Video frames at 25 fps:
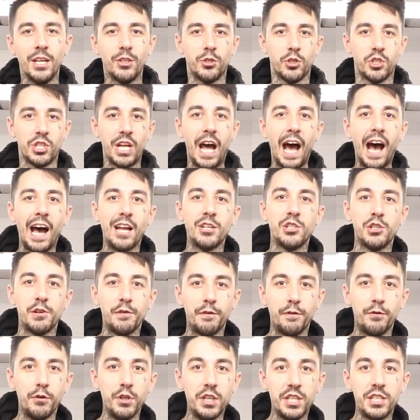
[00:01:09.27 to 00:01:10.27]
Just add
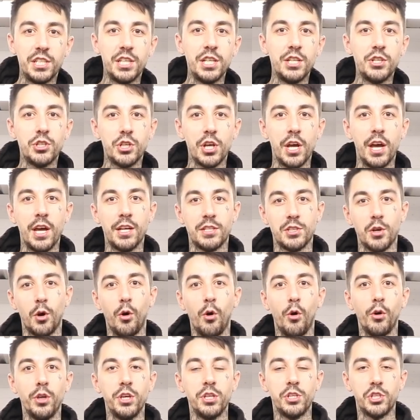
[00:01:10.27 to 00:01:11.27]
your free t-shirt
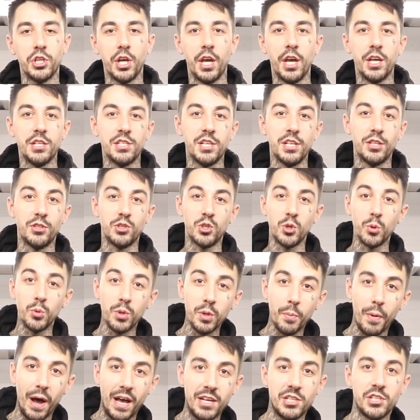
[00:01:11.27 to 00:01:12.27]
or your jersey to
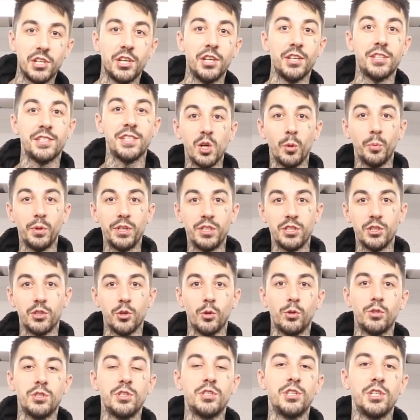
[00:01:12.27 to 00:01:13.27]
your basket. It'll be
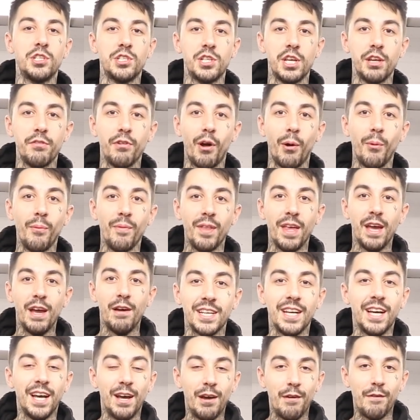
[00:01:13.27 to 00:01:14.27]
deducted to zero.
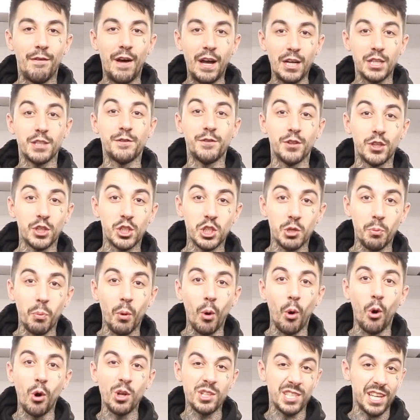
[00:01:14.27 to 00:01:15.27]
Thanks for the
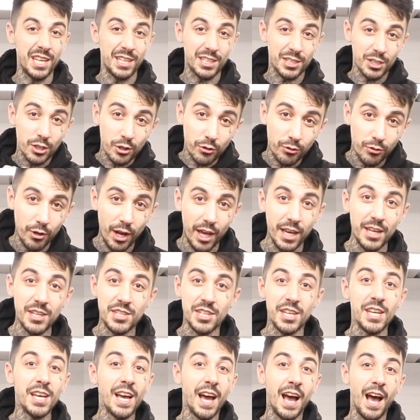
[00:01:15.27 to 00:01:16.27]
support. It's
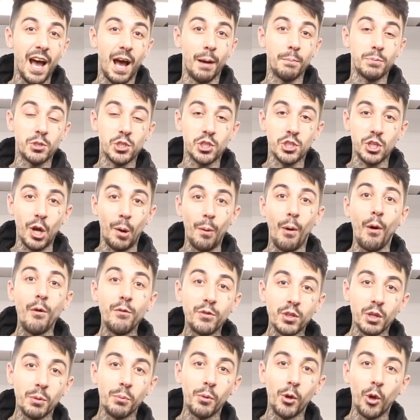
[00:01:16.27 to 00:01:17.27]
crazy. I'm so
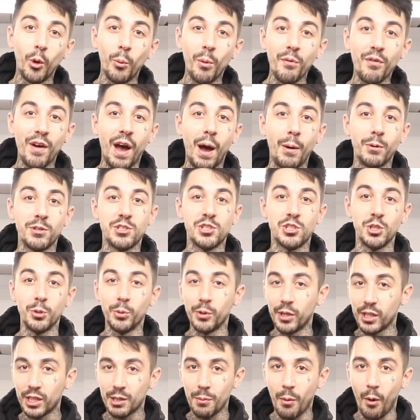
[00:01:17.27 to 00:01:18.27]
over the moon with how it's
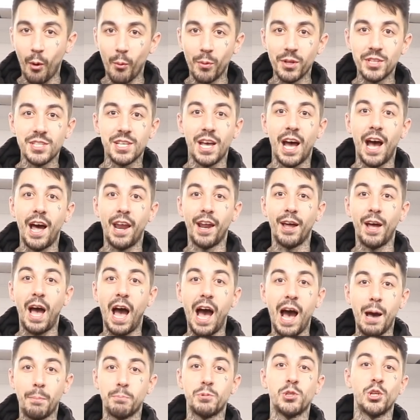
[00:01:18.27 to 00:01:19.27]
doing at the moment and I
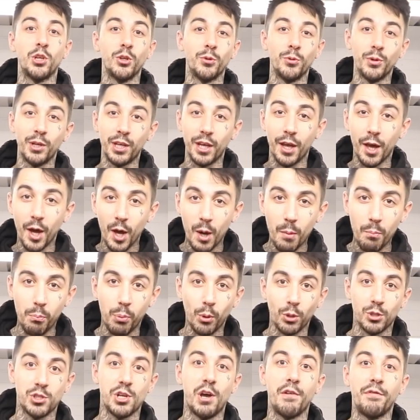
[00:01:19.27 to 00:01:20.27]
absolutely
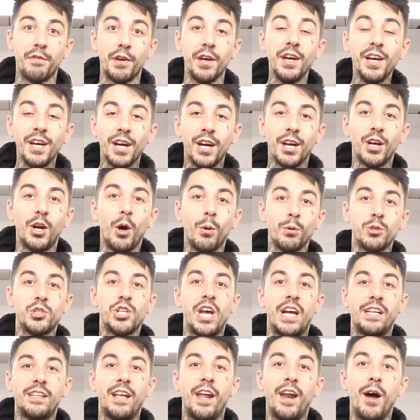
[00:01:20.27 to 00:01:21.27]
buzz off it. Go and
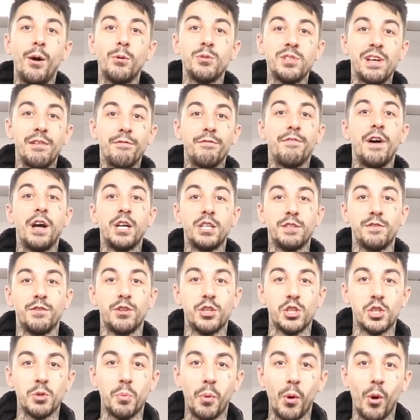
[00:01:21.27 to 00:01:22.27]
check that out and thanks for
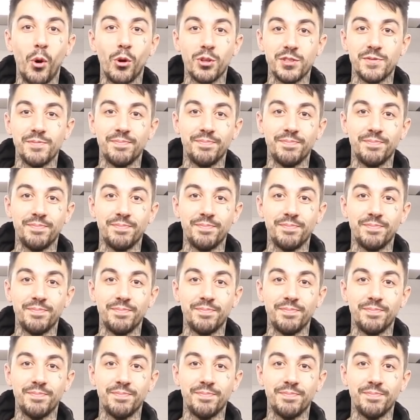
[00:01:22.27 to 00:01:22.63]
the support.